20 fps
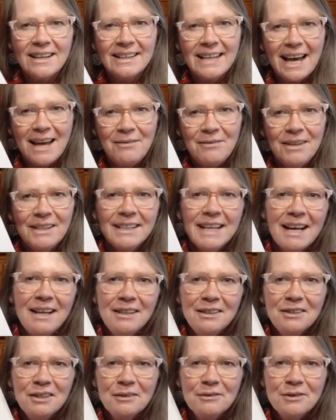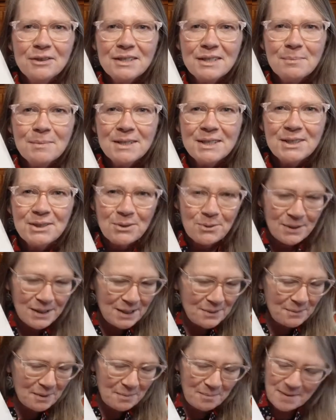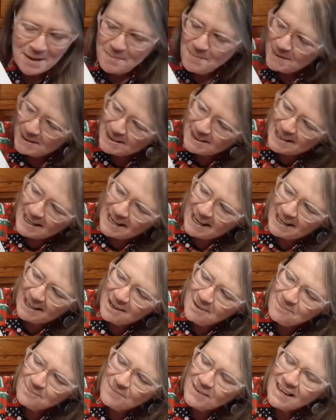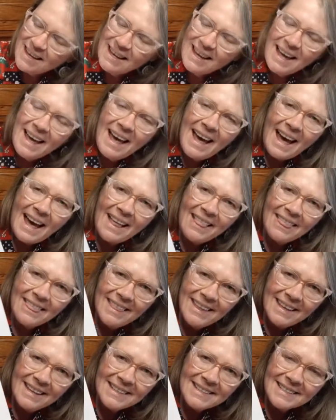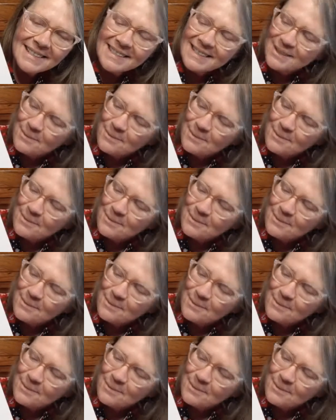an Advent Calendar of Christmas Stories with me, Miss Diana. And this